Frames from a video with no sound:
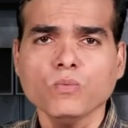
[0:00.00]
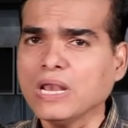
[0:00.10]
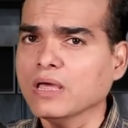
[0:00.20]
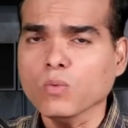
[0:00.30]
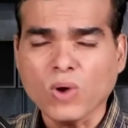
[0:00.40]

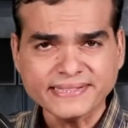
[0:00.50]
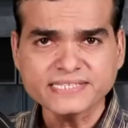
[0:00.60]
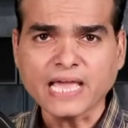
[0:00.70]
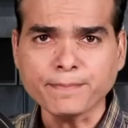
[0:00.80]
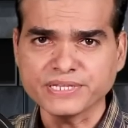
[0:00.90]
Well, why
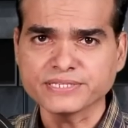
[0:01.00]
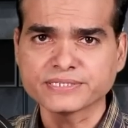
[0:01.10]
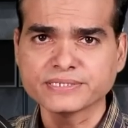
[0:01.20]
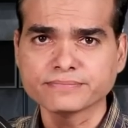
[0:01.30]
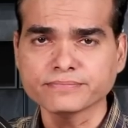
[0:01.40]
this
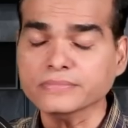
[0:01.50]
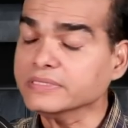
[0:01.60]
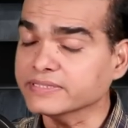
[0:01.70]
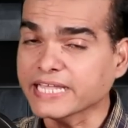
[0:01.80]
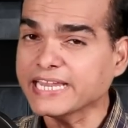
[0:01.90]
happens?
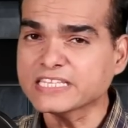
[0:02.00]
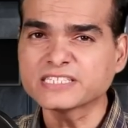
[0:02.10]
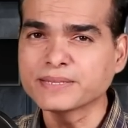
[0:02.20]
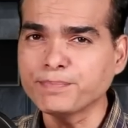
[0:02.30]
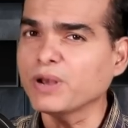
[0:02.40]
There is a
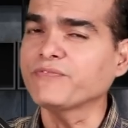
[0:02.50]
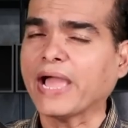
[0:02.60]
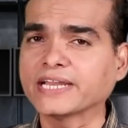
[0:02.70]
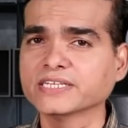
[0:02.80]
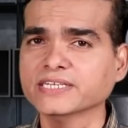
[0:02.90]
simple
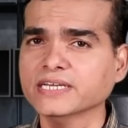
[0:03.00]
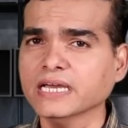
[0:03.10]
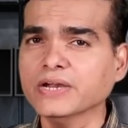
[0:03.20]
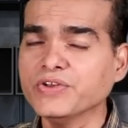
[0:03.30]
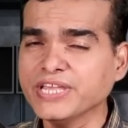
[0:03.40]
fact,
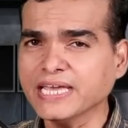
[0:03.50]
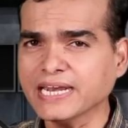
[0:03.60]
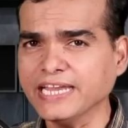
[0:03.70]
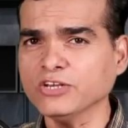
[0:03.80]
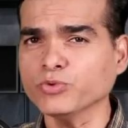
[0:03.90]

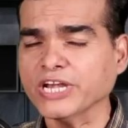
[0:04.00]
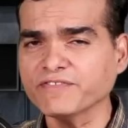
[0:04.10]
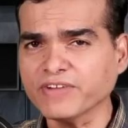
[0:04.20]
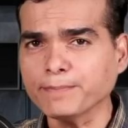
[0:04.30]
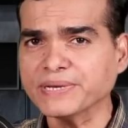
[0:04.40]
nearly
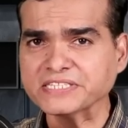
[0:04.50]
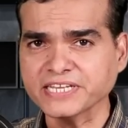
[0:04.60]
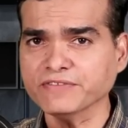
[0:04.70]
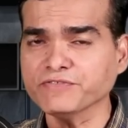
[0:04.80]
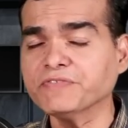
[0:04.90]

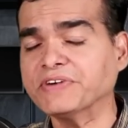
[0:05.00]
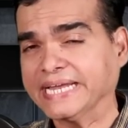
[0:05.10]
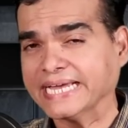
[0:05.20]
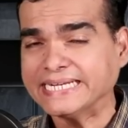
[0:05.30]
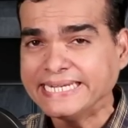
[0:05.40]
25% we
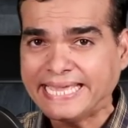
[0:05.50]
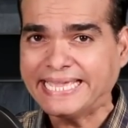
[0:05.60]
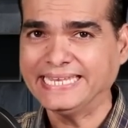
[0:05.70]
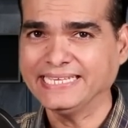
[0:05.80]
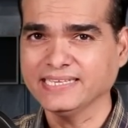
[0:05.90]
forget
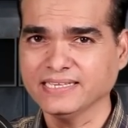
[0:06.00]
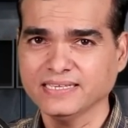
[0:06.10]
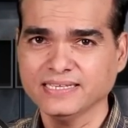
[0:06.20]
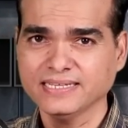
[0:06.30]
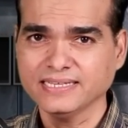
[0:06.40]
daily.
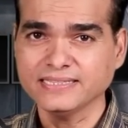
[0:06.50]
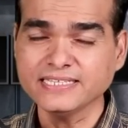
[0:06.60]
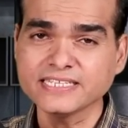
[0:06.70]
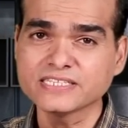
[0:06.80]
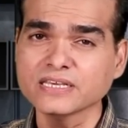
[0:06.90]

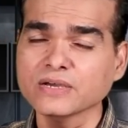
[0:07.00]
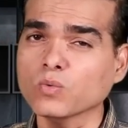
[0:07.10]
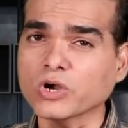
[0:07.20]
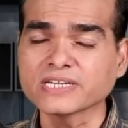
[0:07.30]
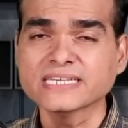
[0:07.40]
This is
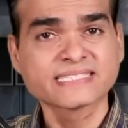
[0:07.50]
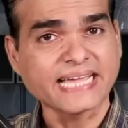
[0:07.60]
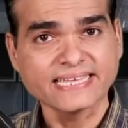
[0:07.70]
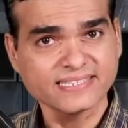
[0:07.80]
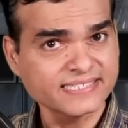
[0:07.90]
what
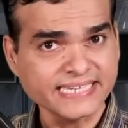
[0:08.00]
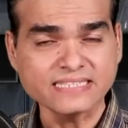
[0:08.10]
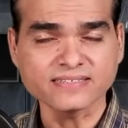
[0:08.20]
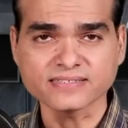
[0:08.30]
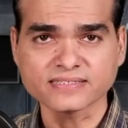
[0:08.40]
science
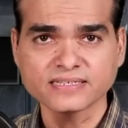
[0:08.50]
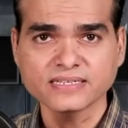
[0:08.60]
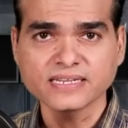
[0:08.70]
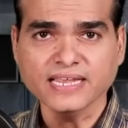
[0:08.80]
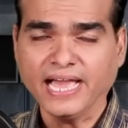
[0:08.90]
tells us.
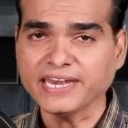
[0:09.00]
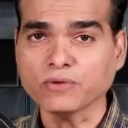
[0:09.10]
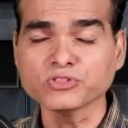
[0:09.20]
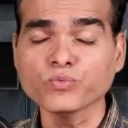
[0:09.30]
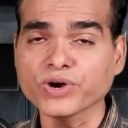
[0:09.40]
And
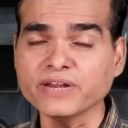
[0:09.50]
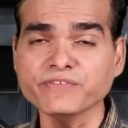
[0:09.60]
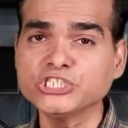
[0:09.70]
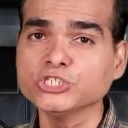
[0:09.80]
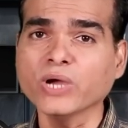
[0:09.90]
now the word
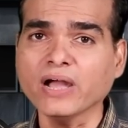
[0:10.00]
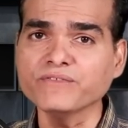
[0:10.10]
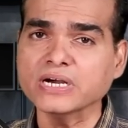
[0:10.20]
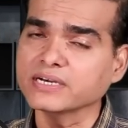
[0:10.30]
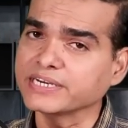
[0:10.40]
which you
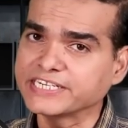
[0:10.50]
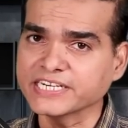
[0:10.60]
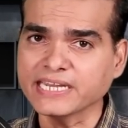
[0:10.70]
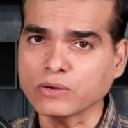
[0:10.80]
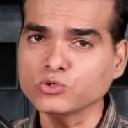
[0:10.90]
have
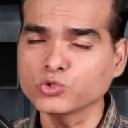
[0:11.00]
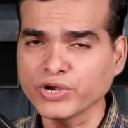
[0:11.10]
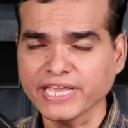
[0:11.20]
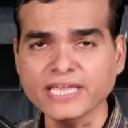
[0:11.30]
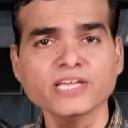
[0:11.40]
written down
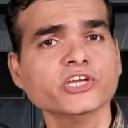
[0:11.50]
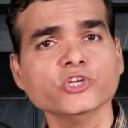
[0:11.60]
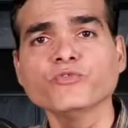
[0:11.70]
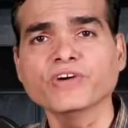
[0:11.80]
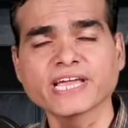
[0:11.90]
today,
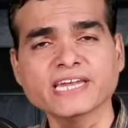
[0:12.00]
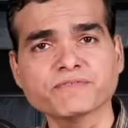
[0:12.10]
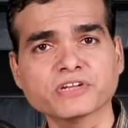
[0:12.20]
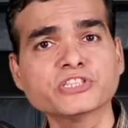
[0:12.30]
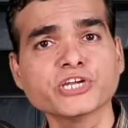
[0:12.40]
you forget
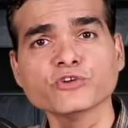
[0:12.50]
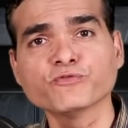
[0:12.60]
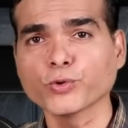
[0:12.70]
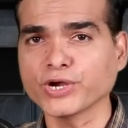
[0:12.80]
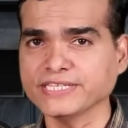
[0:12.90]
after 3 to
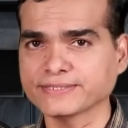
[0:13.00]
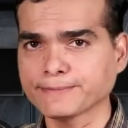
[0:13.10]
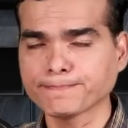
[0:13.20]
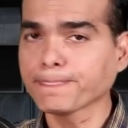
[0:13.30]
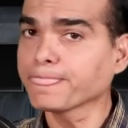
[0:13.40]
4 days.
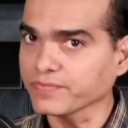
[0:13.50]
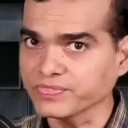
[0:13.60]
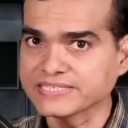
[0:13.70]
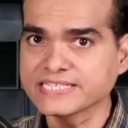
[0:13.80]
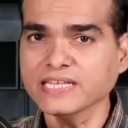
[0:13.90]

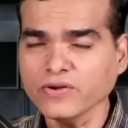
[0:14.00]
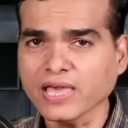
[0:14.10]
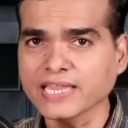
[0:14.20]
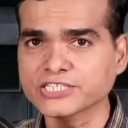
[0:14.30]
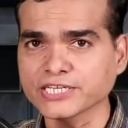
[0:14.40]
This is the
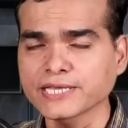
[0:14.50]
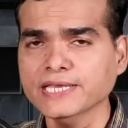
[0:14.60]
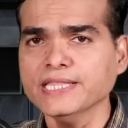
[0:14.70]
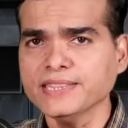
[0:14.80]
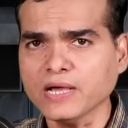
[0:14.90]
reality.
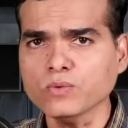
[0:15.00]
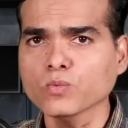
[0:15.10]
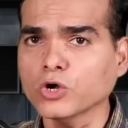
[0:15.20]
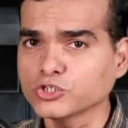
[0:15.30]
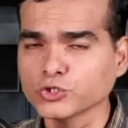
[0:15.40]
Now
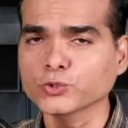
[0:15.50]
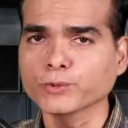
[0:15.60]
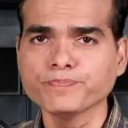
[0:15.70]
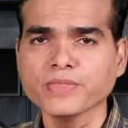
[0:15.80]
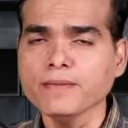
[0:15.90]
what to
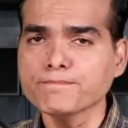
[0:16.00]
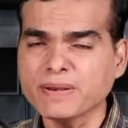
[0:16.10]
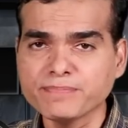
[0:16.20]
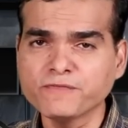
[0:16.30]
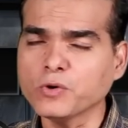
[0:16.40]
do?
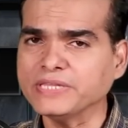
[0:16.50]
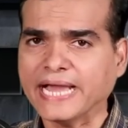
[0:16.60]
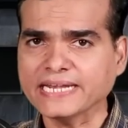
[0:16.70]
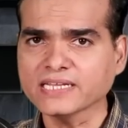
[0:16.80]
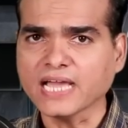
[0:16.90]
But before
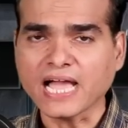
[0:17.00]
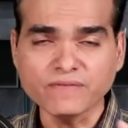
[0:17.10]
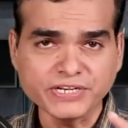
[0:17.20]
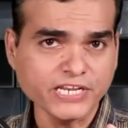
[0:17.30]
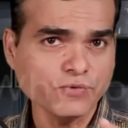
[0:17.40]
that,
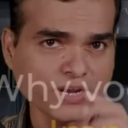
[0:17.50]
I will tell you